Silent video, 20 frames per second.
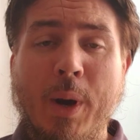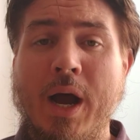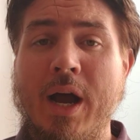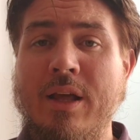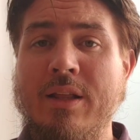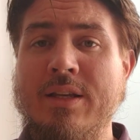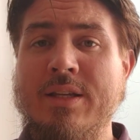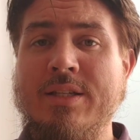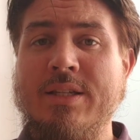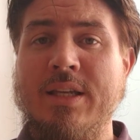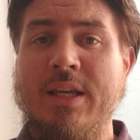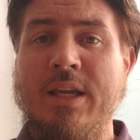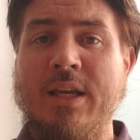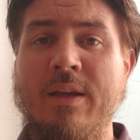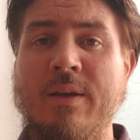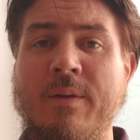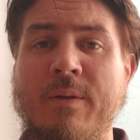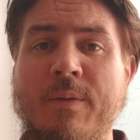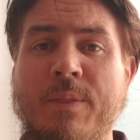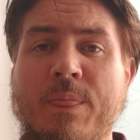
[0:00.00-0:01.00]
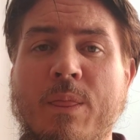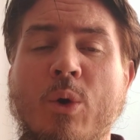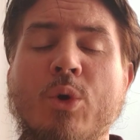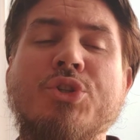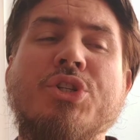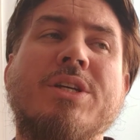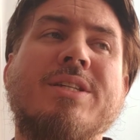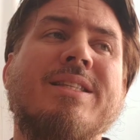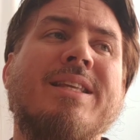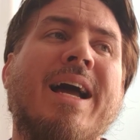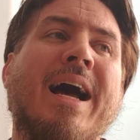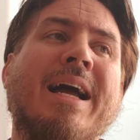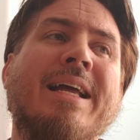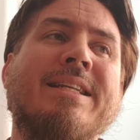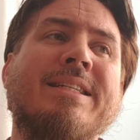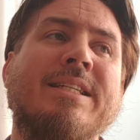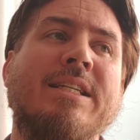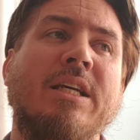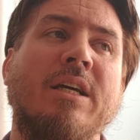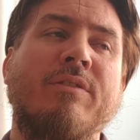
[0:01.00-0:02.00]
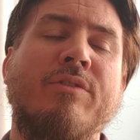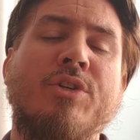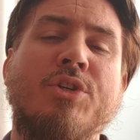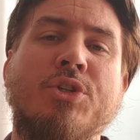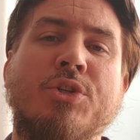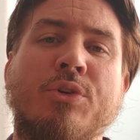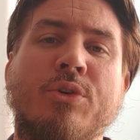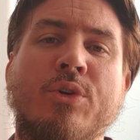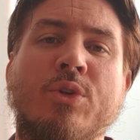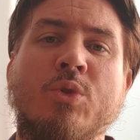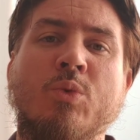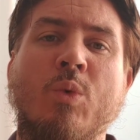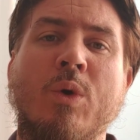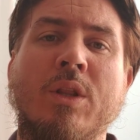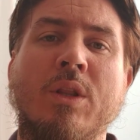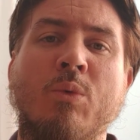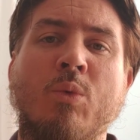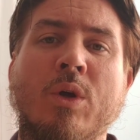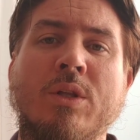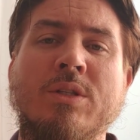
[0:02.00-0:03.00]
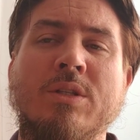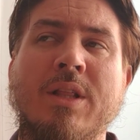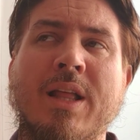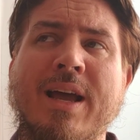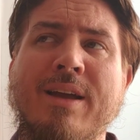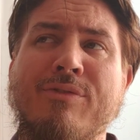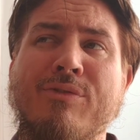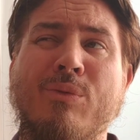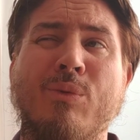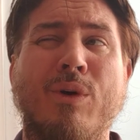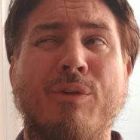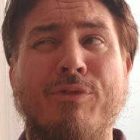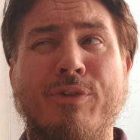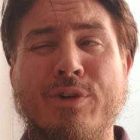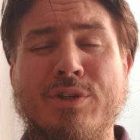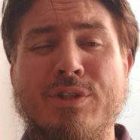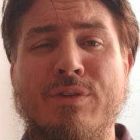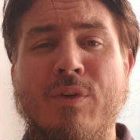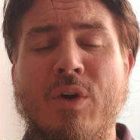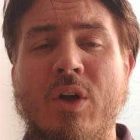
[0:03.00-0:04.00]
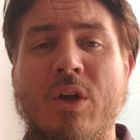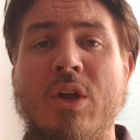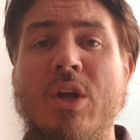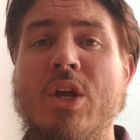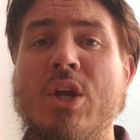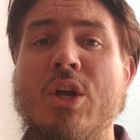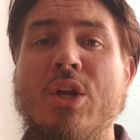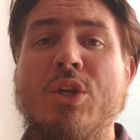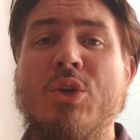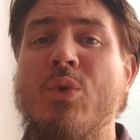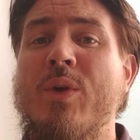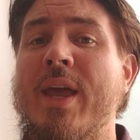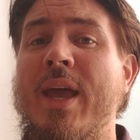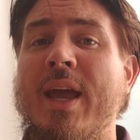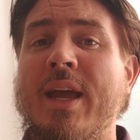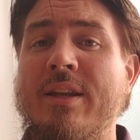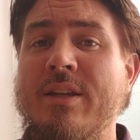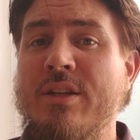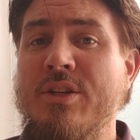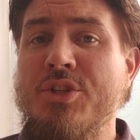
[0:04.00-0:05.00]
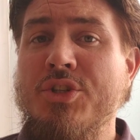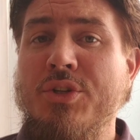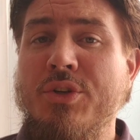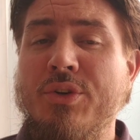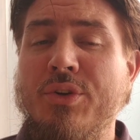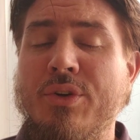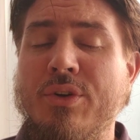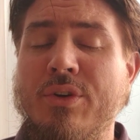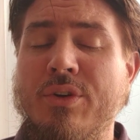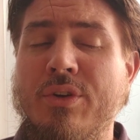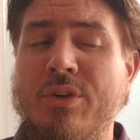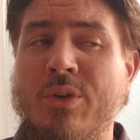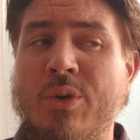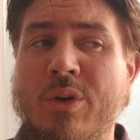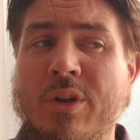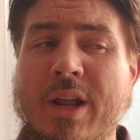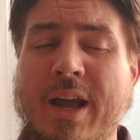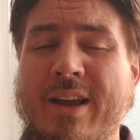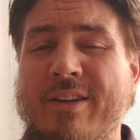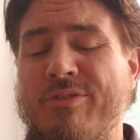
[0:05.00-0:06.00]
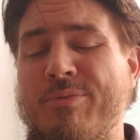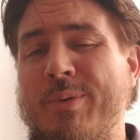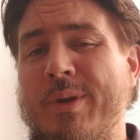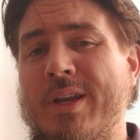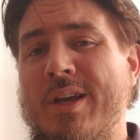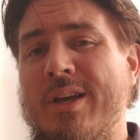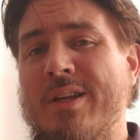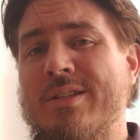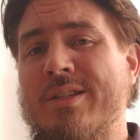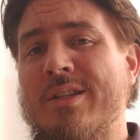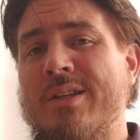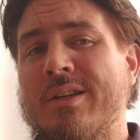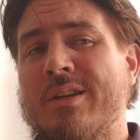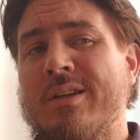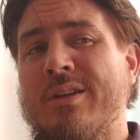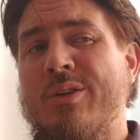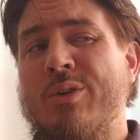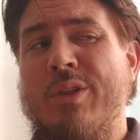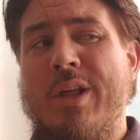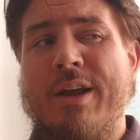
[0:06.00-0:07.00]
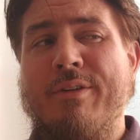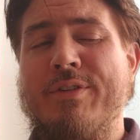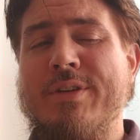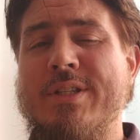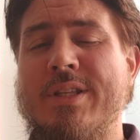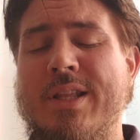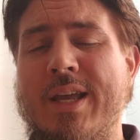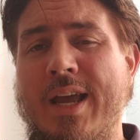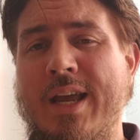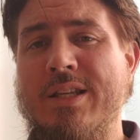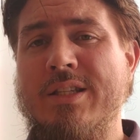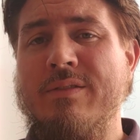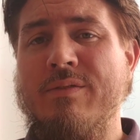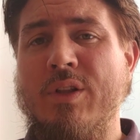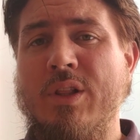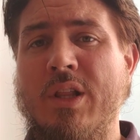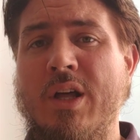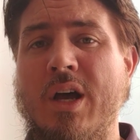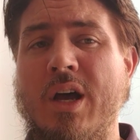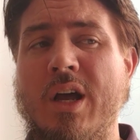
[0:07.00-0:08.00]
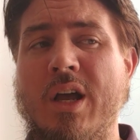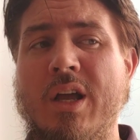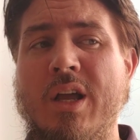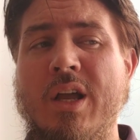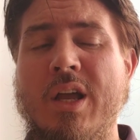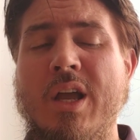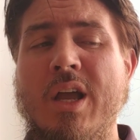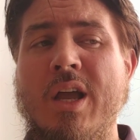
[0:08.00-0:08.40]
policy, or just the idea of insuring one, one's life? Well, first of all, you can't insure your life because your life is in the hands of Allah.